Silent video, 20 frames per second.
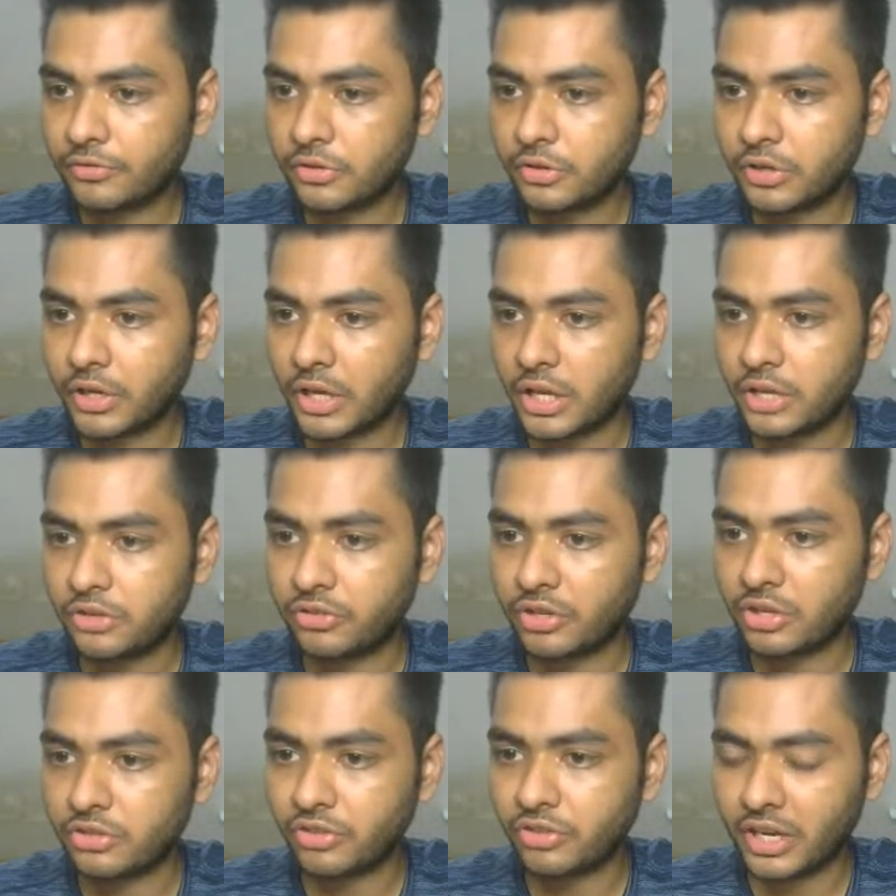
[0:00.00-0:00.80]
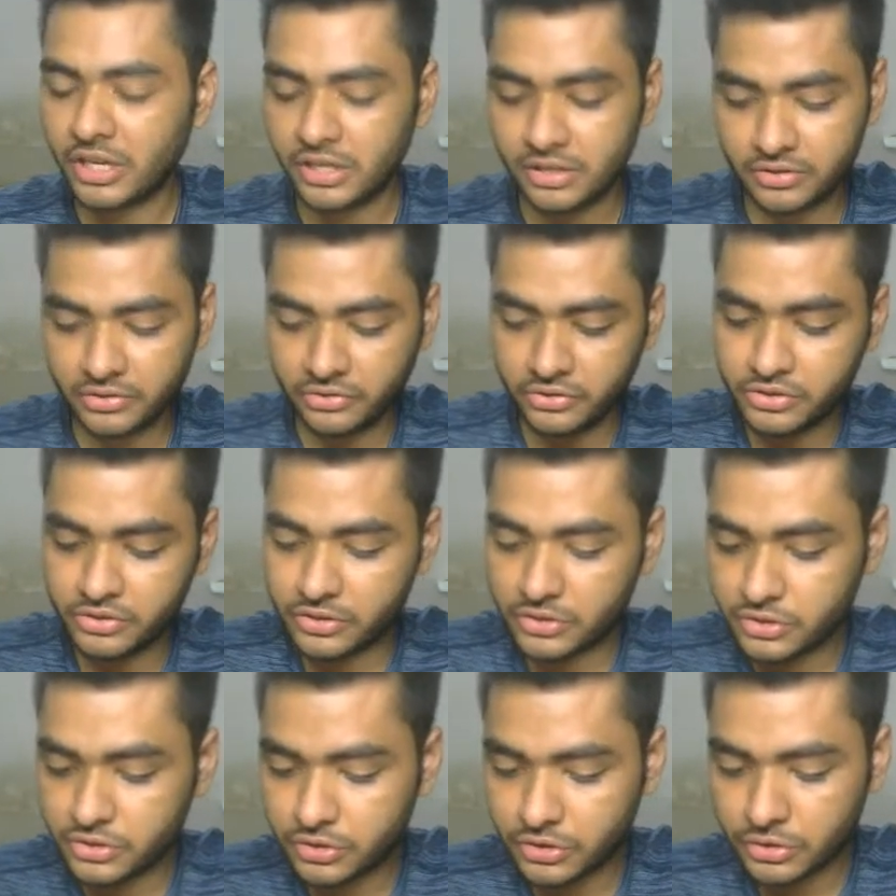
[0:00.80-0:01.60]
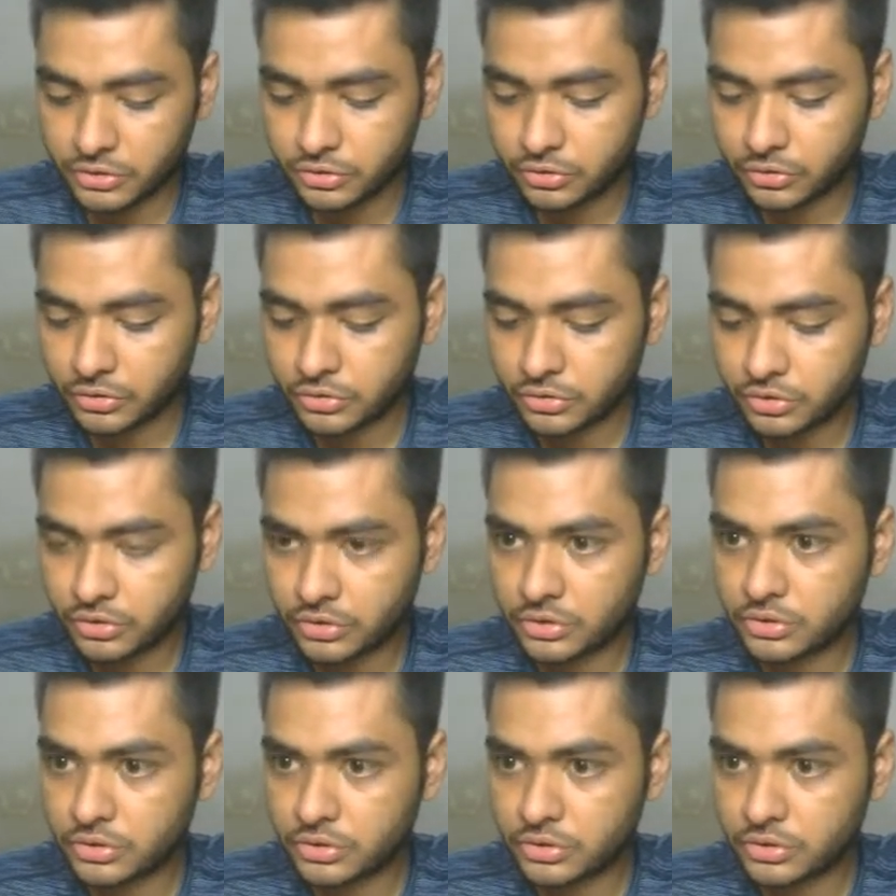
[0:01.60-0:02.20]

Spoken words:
for HHI, just host